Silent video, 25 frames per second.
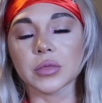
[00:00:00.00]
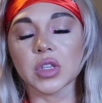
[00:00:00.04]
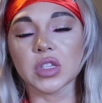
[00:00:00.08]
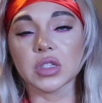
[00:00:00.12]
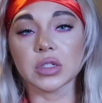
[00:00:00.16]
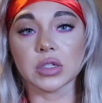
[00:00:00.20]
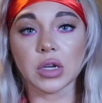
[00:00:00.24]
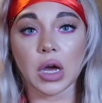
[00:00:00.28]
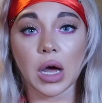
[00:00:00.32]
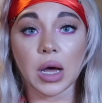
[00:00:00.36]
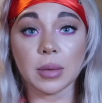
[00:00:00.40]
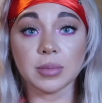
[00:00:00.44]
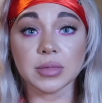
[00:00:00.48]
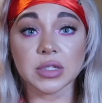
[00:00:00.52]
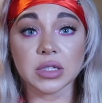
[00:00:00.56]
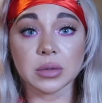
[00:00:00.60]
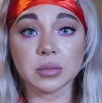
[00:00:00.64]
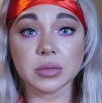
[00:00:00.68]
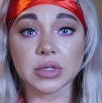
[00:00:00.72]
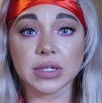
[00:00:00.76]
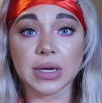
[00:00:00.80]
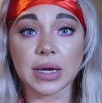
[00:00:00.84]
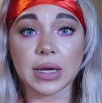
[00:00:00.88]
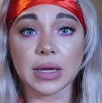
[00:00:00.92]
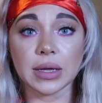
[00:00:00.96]
stop
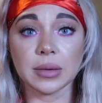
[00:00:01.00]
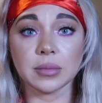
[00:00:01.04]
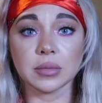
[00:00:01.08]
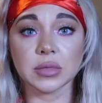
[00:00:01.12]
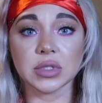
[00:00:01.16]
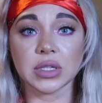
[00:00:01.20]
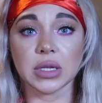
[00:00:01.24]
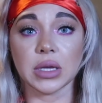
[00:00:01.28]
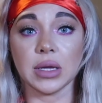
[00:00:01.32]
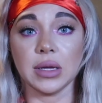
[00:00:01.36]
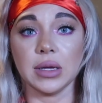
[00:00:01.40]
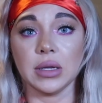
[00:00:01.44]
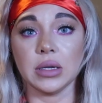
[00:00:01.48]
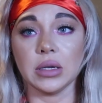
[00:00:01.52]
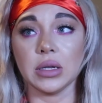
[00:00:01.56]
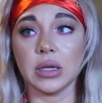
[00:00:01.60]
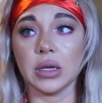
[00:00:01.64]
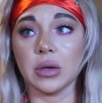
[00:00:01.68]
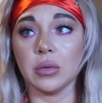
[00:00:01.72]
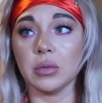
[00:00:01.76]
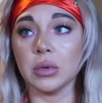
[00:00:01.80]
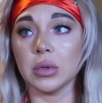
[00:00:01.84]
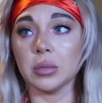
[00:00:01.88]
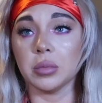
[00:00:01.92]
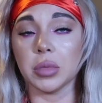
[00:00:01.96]
sometimes, and
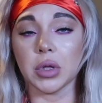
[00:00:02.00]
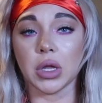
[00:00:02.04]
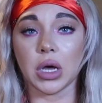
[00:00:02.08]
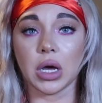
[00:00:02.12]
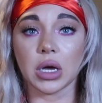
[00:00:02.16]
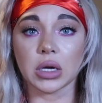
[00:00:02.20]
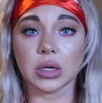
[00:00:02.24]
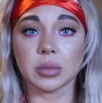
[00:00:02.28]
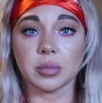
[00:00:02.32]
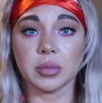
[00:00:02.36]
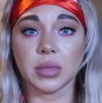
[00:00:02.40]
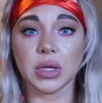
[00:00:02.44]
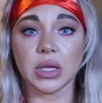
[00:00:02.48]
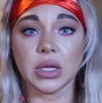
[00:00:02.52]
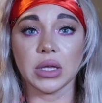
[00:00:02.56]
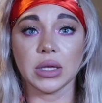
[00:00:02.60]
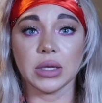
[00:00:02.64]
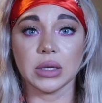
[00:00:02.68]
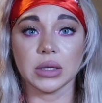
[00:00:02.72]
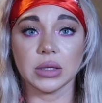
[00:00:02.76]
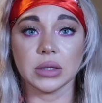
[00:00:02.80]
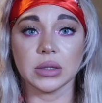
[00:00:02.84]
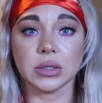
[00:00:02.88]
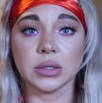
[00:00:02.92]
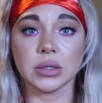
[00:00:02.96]
it would block
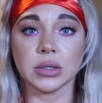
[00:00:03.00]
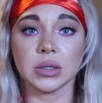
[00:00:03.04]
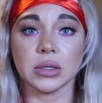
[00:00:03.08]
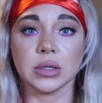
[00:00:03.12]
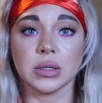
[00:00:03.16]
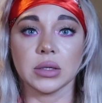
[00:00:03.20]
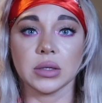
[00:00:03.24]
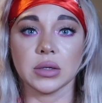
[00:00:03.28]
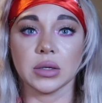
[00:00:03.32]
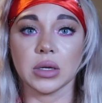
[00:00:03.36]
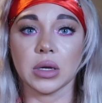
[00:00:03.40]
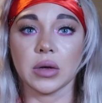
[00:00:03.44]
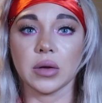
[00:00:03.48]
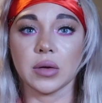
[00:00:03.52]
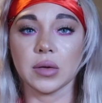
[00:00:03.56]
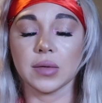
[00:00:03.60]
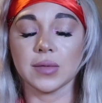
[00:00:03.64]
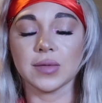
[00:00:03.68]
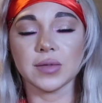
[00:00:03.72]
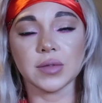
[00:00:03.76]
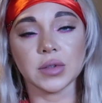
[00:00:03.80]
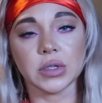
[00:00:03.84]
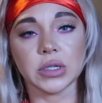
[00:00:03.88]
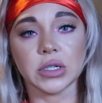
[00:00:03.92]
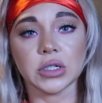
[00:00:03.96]
me
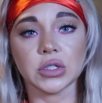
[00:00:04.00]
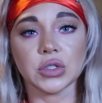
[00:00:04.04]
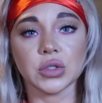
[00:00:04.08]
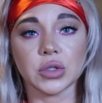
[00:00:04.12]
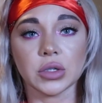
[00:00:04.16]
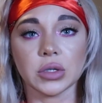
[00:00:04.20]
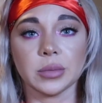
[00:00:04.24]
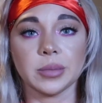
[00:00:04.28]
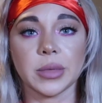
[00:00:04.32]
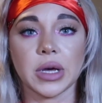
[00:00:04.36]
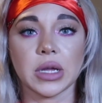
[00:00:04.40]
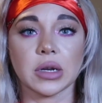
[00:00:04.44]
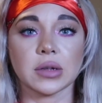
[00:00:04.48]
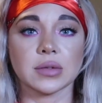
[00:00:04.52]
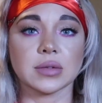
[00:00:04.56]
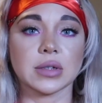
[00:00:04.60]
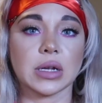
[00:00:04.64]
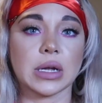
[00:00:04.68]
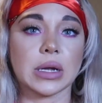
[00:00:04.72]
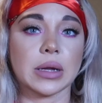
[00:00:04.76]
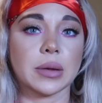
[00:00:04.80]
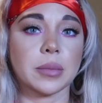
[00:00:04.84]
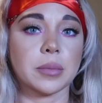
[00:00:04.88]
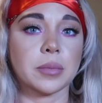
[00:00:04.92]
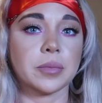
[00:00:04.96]
for a short amount of
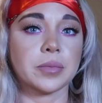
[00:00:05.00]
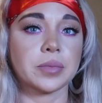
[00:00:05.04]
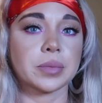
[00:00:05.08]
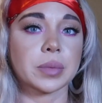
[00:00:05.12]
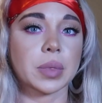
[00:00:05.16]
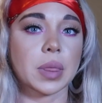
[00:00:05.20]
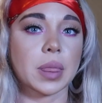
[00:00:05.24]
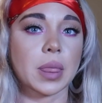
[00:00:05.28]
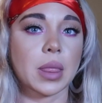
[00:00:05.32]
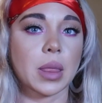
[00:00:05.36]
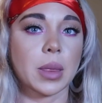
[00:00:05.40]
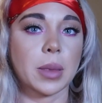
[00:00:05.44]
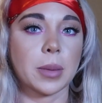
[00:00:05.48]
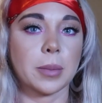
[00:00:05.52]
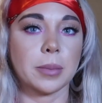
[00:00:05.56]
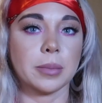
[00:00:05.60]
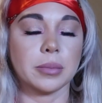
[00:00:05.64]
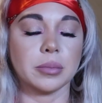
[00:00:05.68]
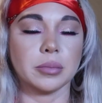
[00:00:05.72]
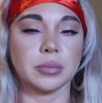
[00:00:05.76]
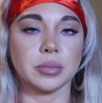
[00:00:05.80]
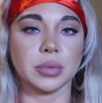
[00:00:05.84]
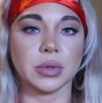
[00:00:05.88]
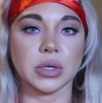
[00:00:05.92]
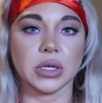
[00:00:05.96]
time.
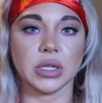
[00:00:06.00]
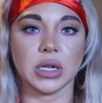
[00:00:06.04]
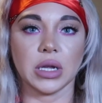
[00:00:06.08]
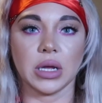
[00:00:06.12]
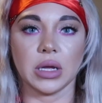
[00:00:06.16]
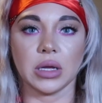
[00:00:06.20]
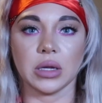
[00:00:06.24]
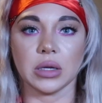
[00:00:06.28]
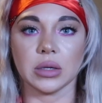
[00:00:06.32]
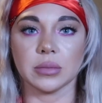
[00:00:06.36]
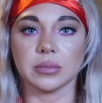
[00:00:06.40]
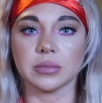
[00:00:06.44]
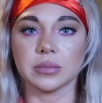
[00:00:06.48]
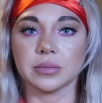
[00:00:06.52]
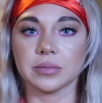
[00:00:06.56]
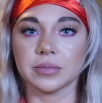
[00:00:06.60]
But